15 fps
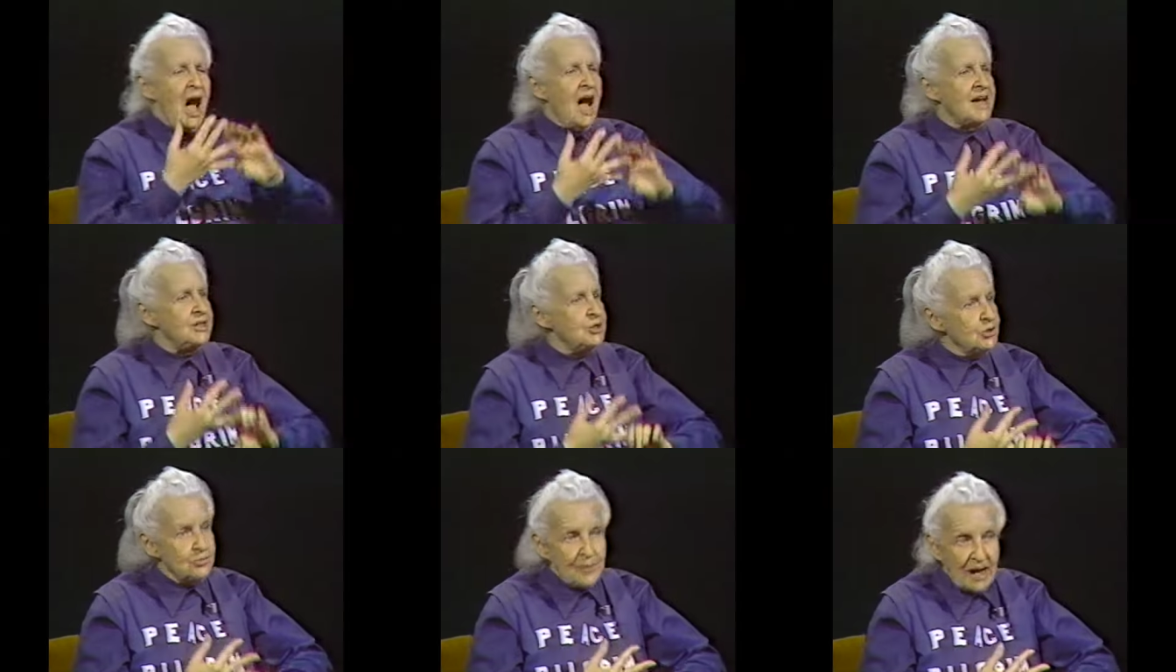I
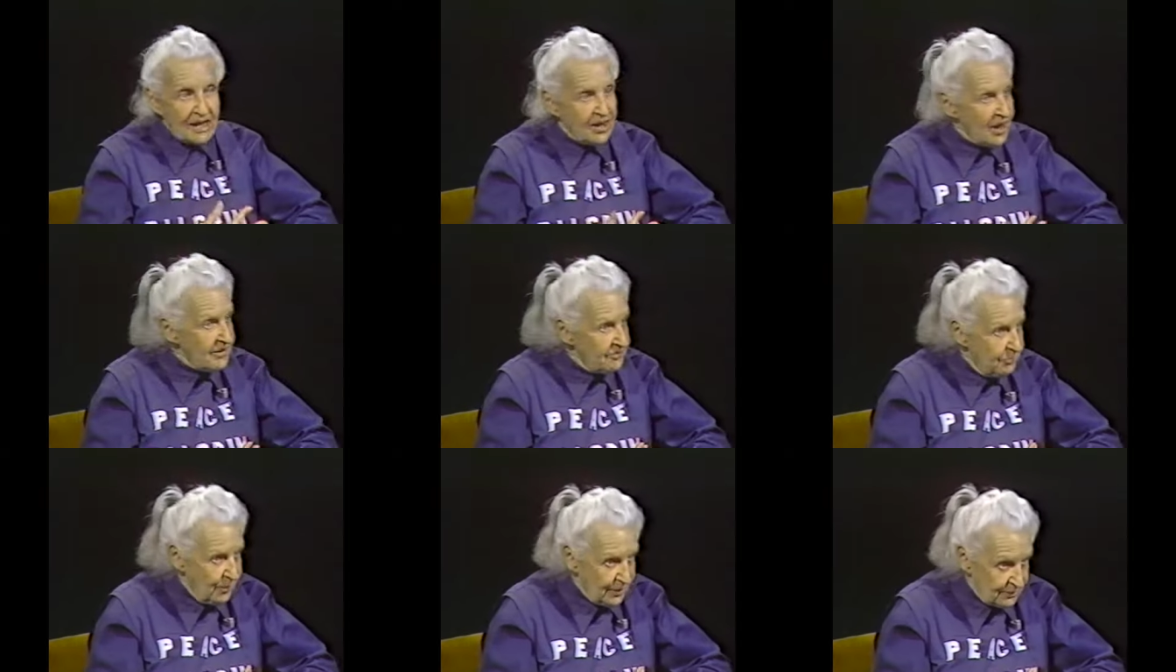knew my
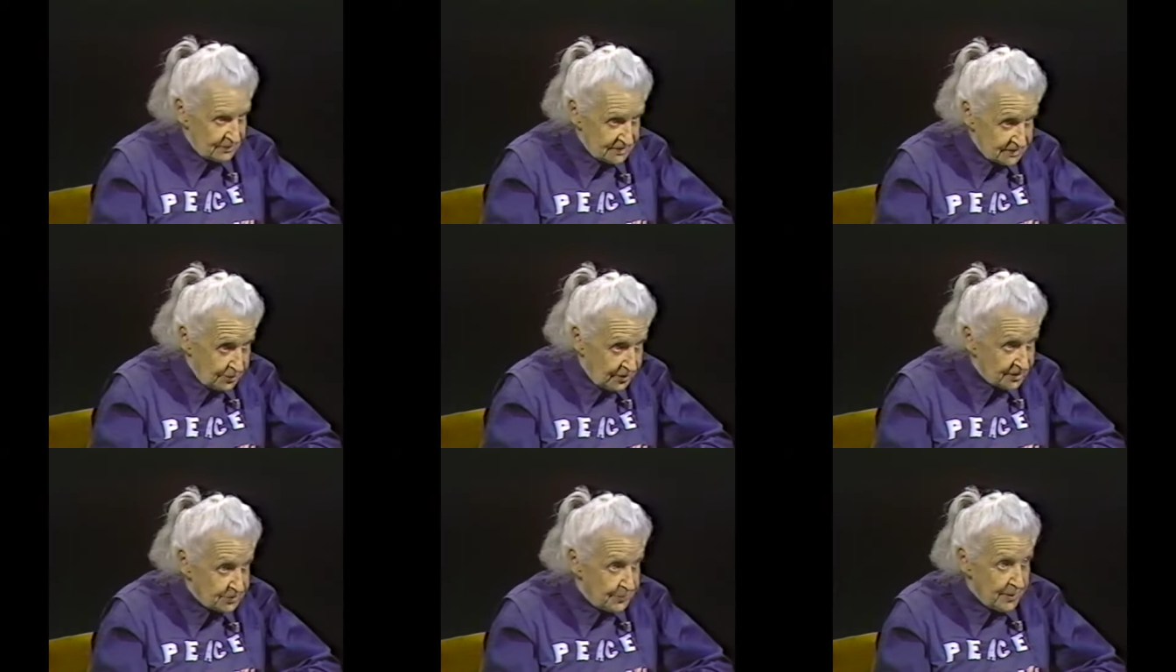life work was
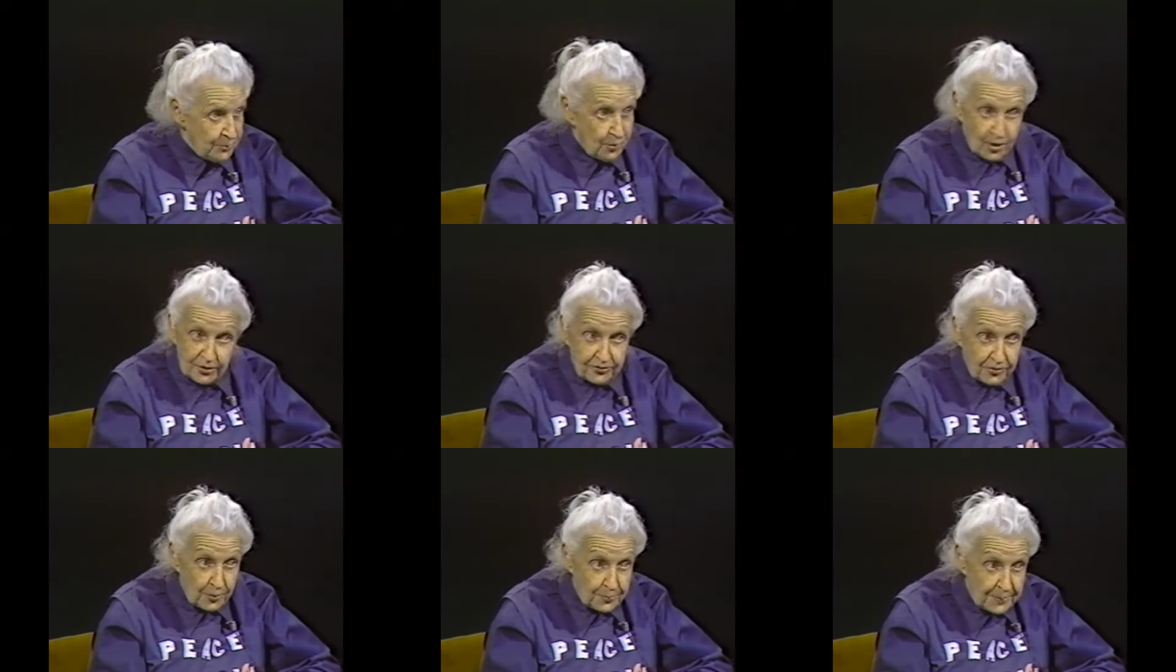going to be
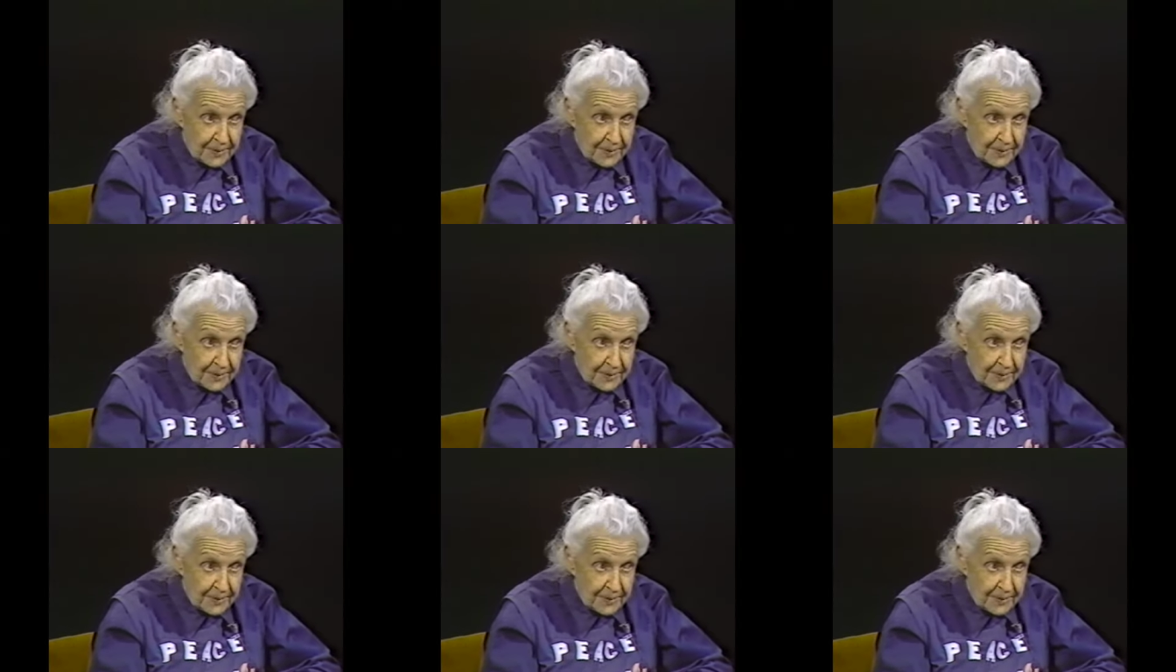work for